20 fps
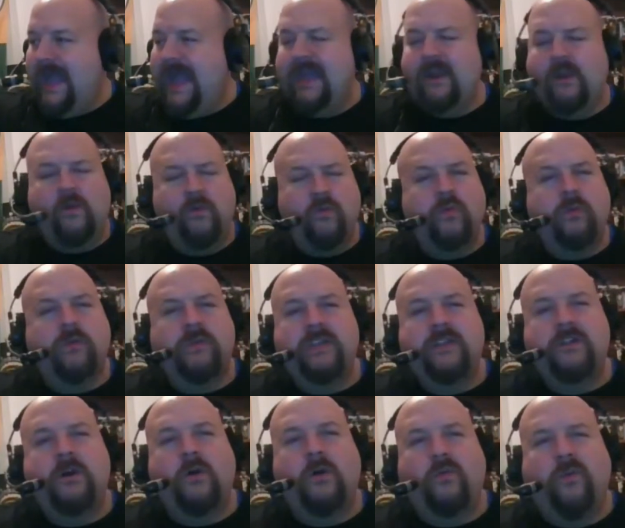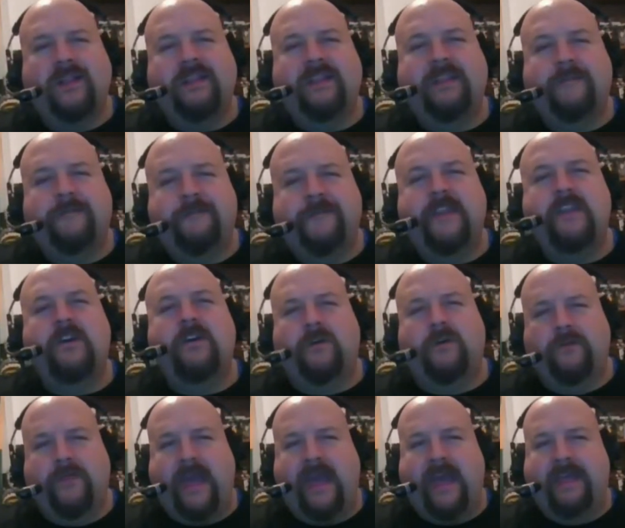don't really know what to feel
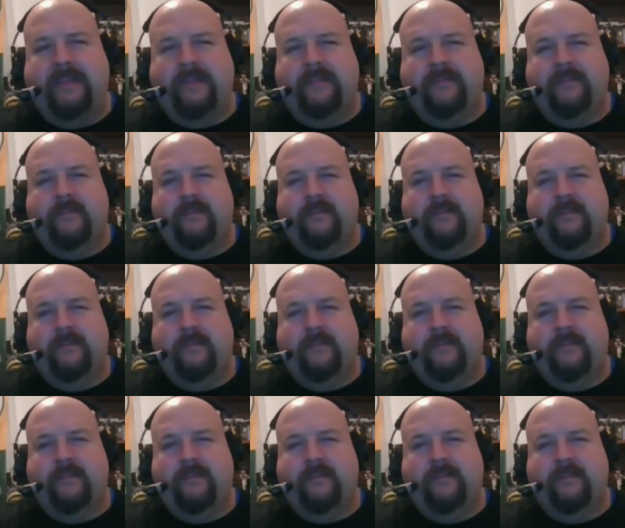in that.